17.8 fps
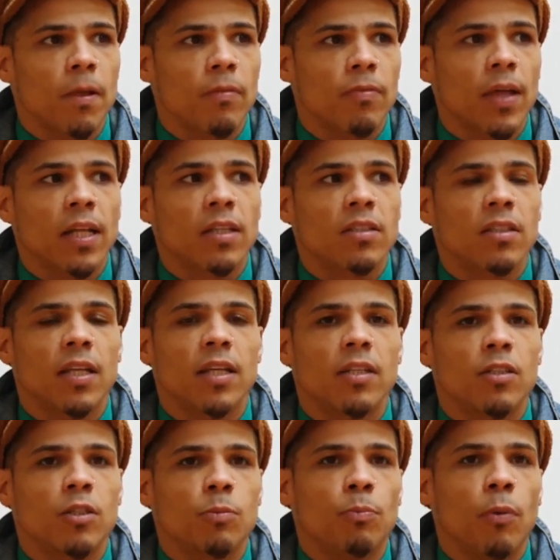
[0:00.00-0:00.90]
that's then
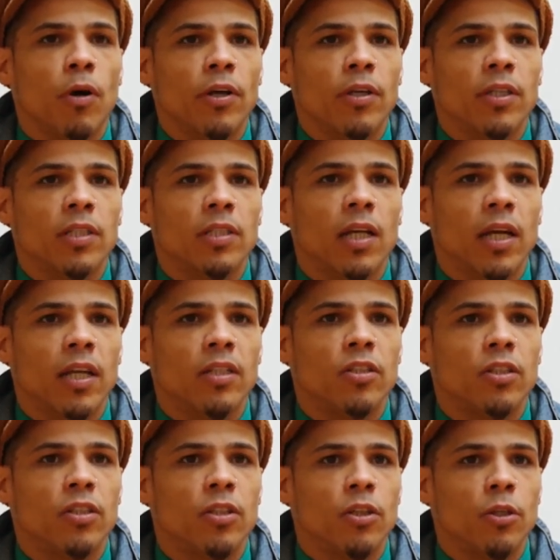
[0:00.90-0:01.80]
inspired a
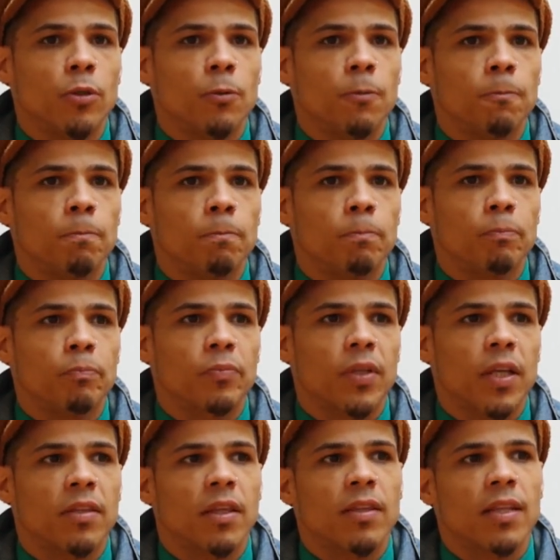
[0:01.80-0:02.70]
change in you,
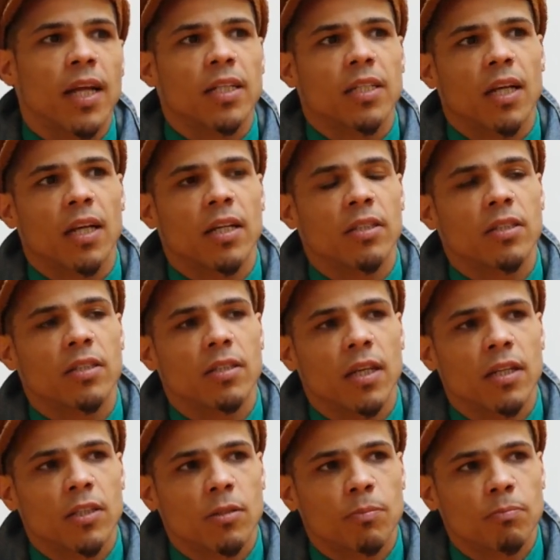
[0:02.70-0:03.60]
and then that change is
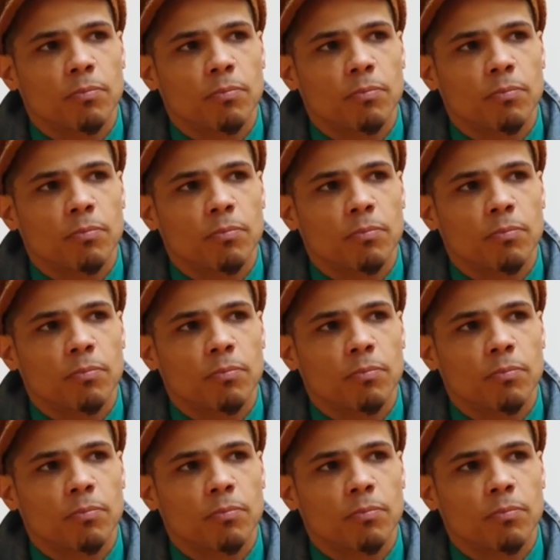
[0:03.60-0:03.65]
then